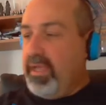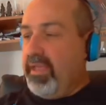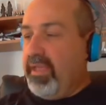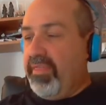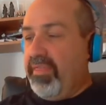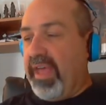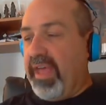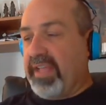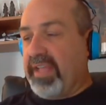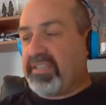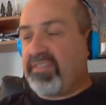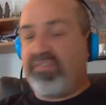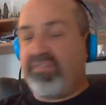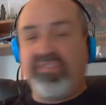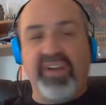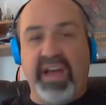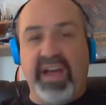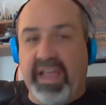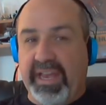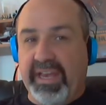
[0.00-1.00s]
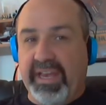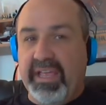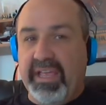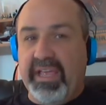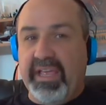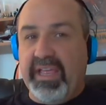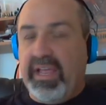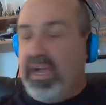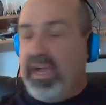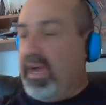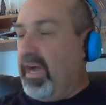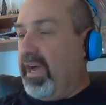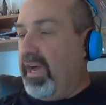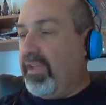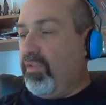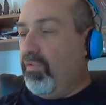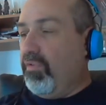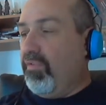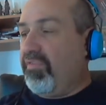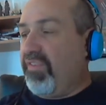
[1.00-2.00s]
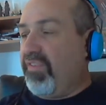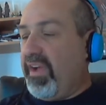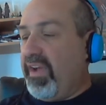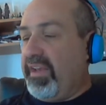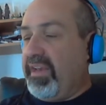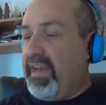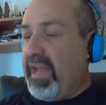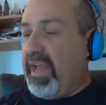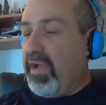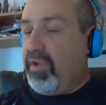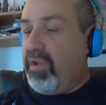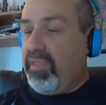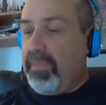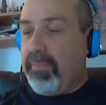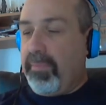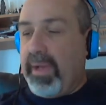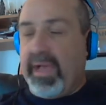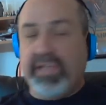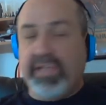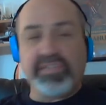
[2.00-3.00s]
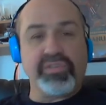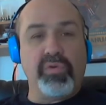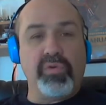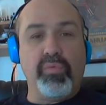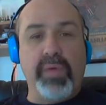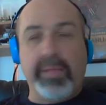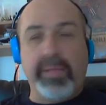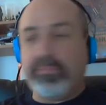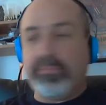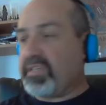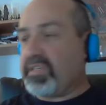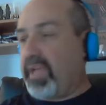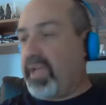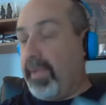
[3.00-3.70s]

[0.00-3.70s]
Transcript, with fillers: That's fine. Uh, you'll find it out on the Paizo website,